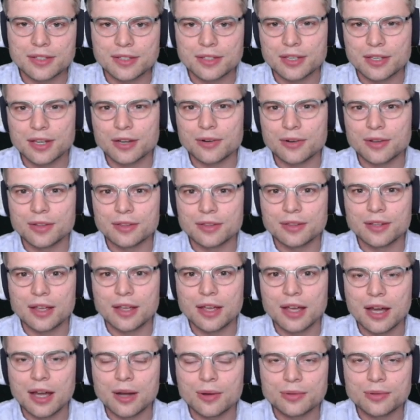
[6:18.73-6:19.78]
current
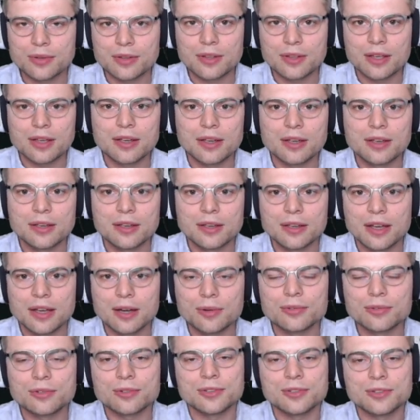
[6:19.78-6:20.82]

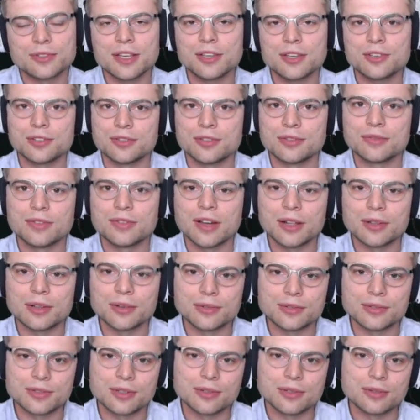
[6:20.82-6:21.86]
authorization
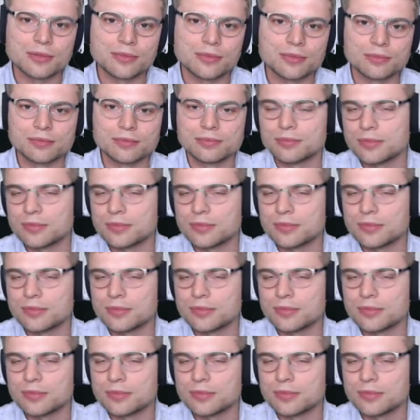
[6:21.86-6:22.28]
value, so